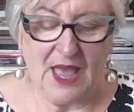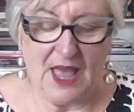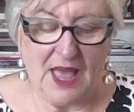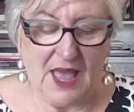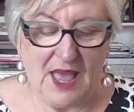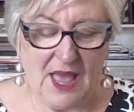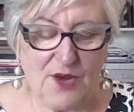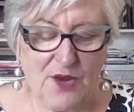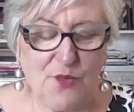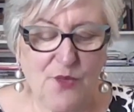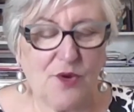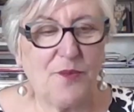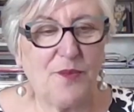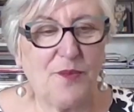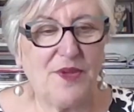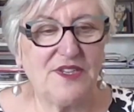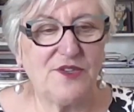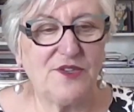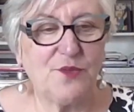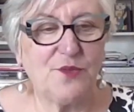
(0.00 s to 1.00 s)
And what
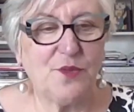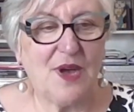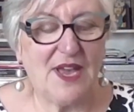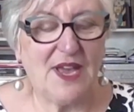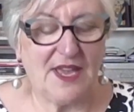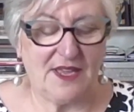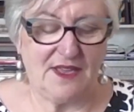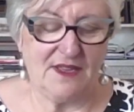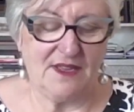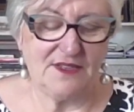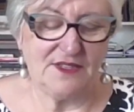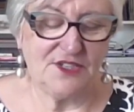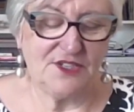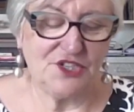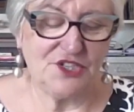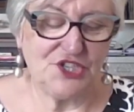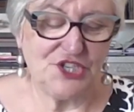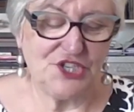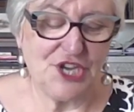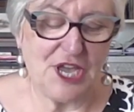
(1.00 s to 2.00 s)
better way
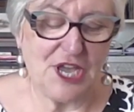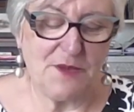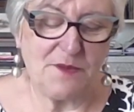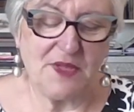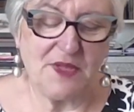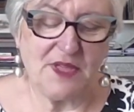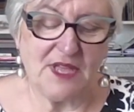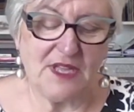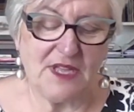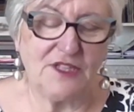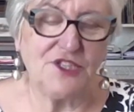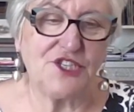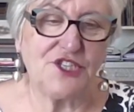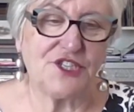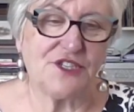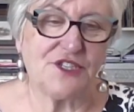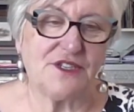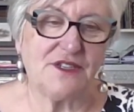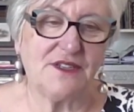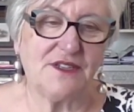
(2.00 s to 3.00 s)
to shape
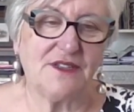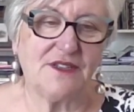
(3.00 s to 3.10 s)
culture